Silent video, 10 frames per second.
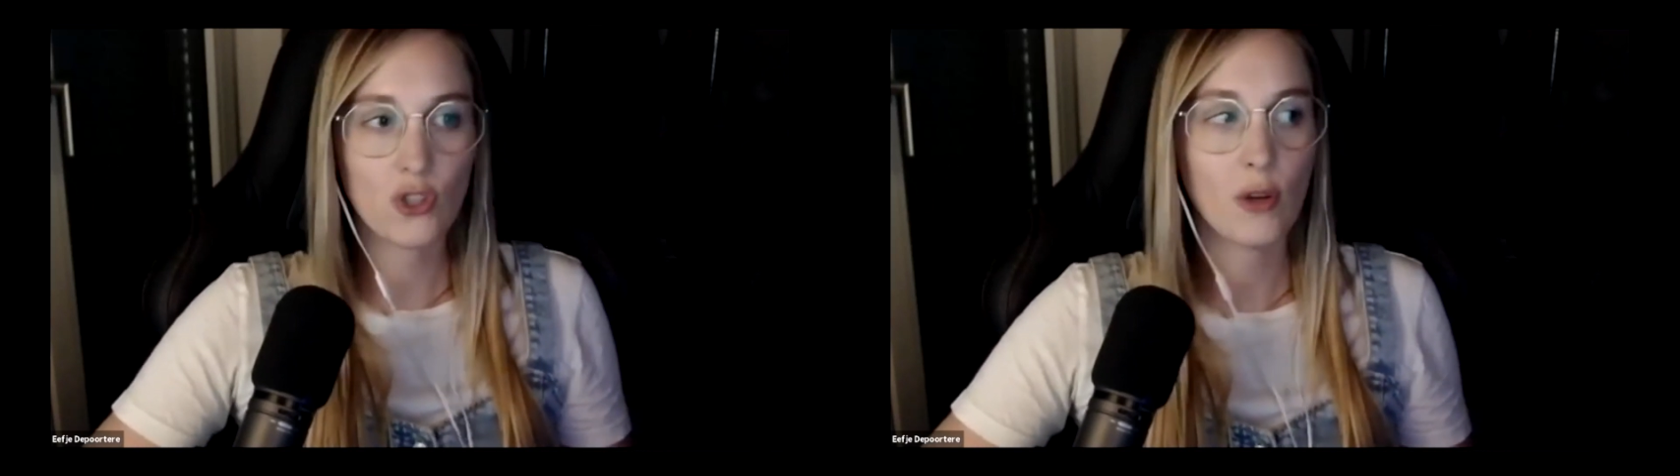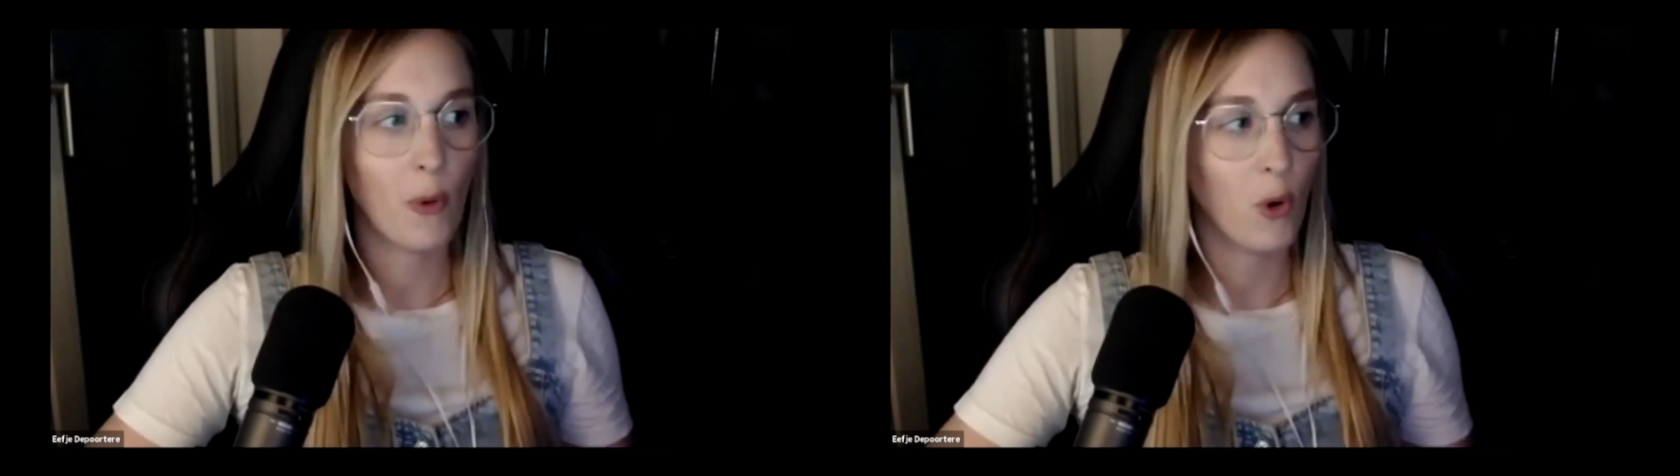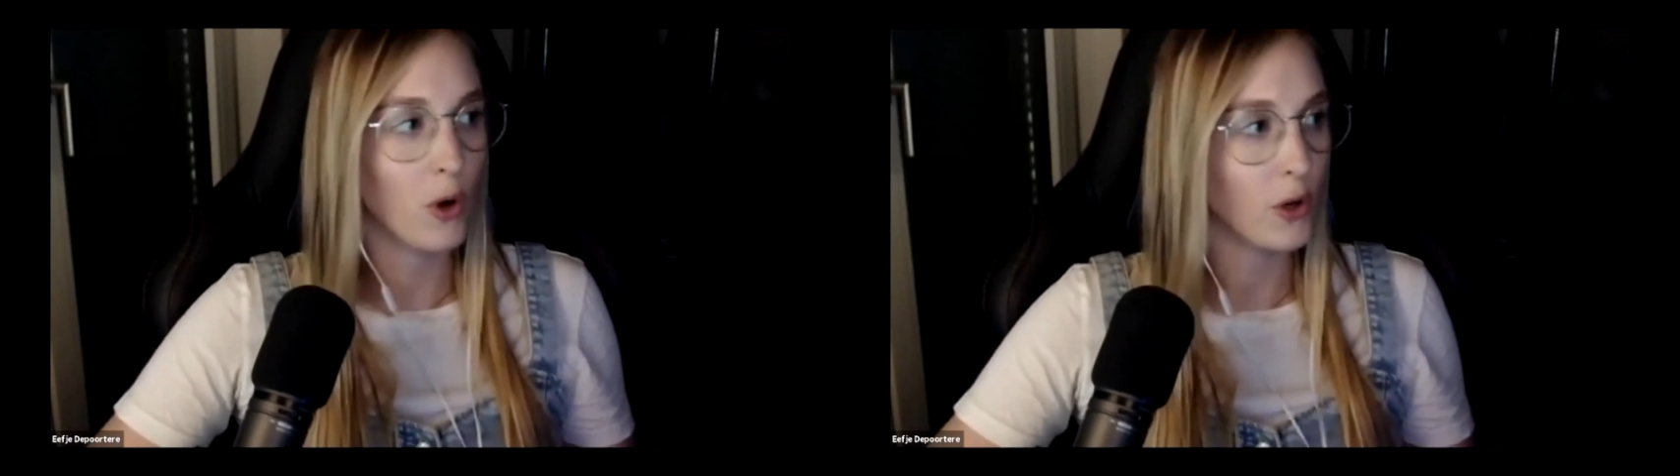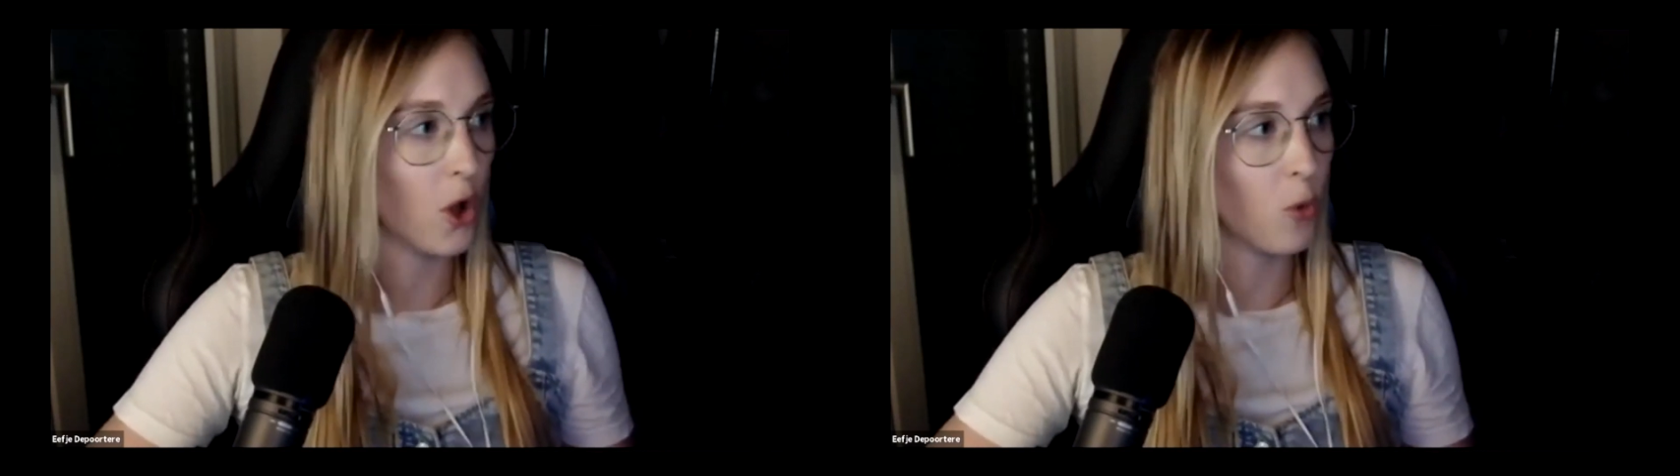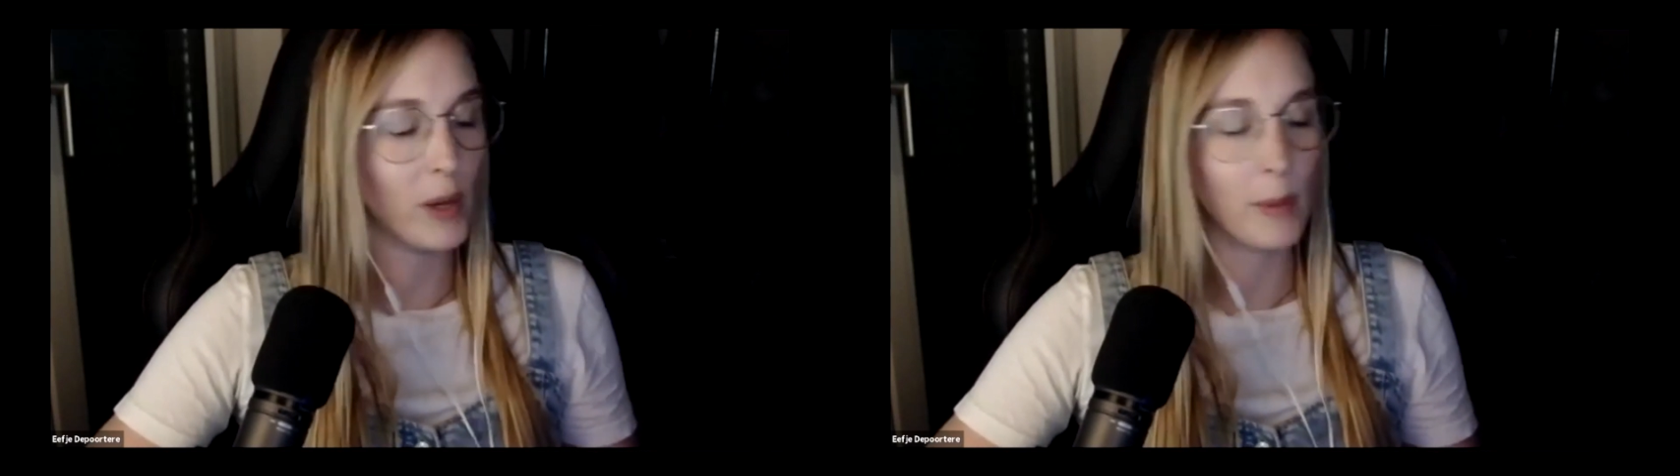support
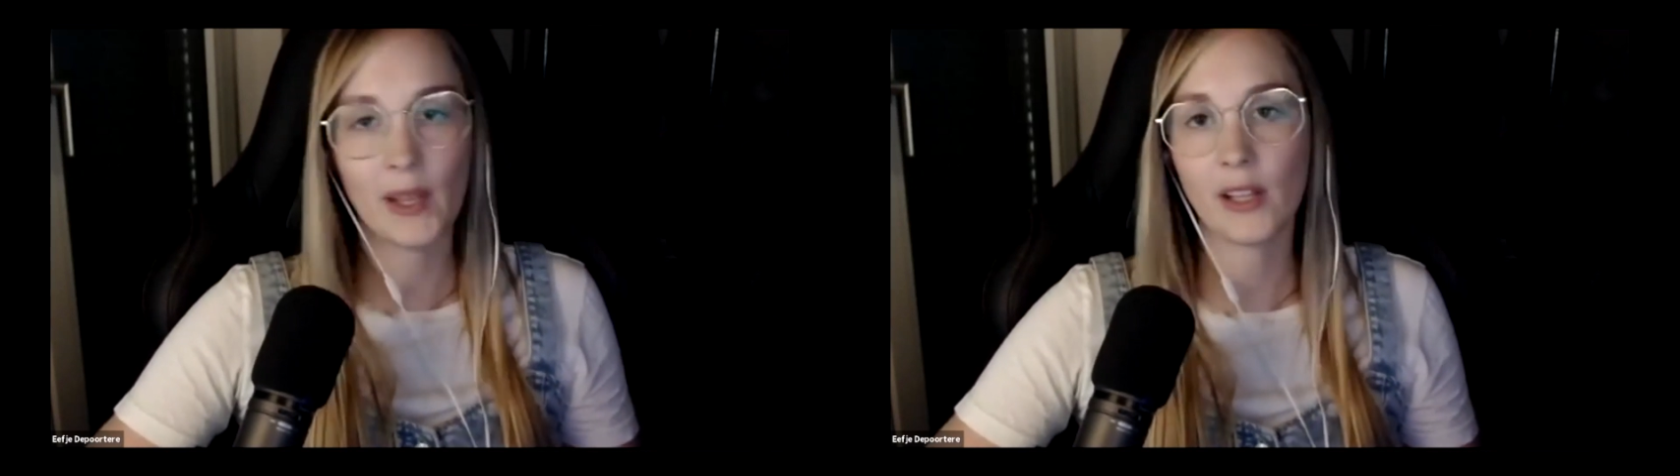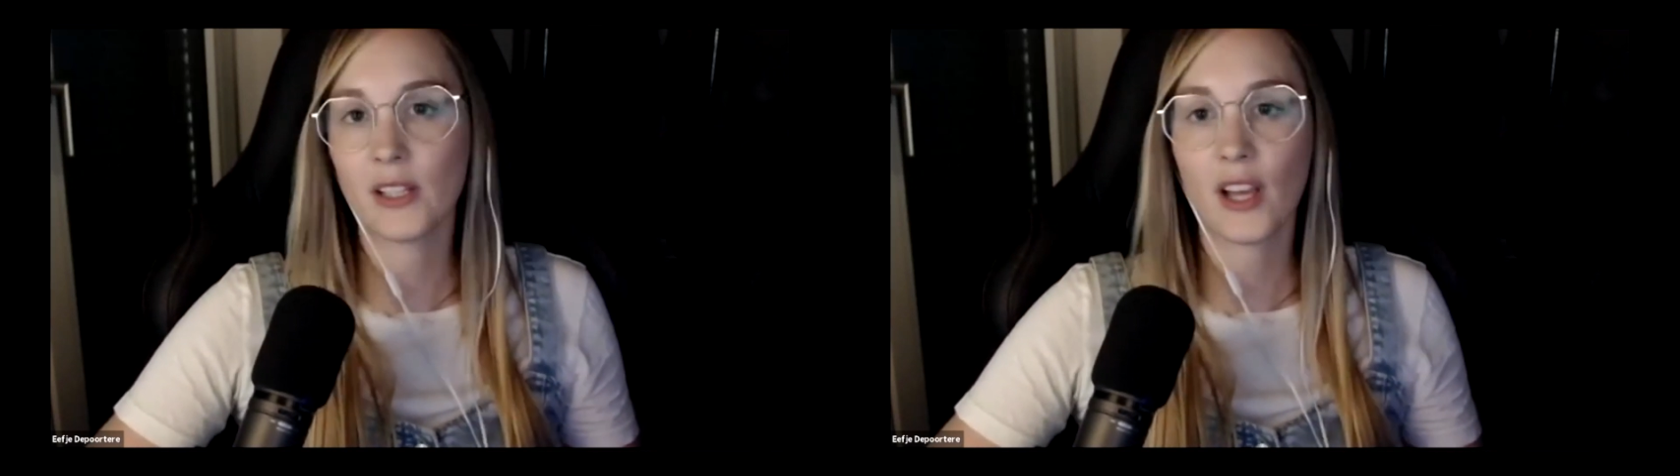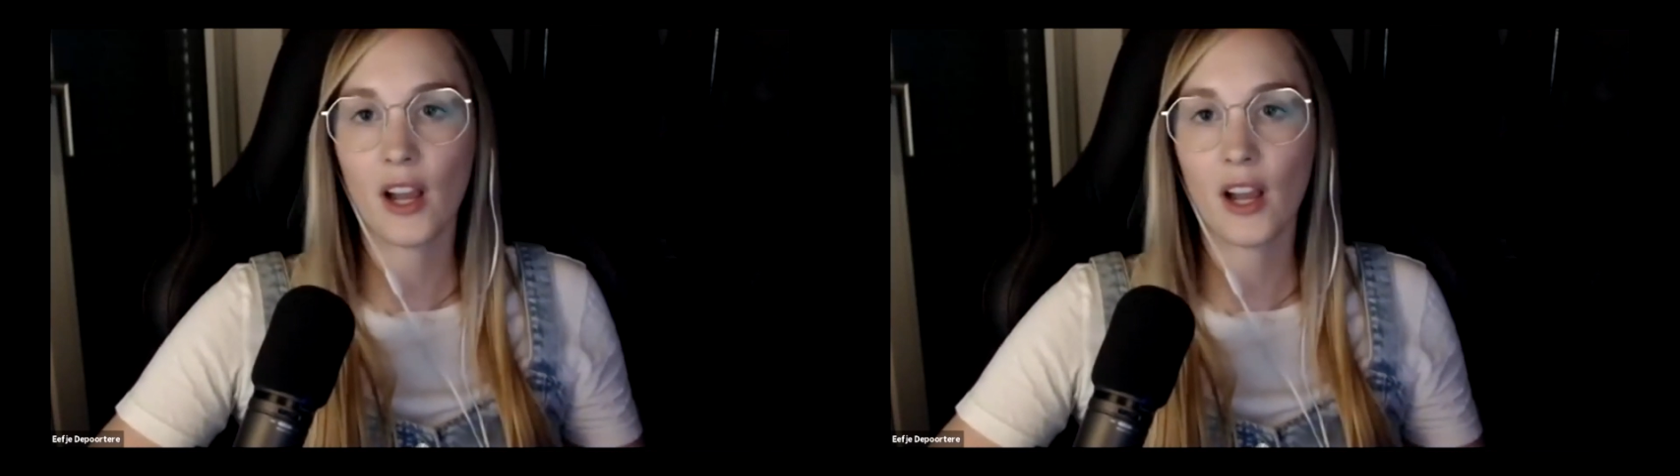all women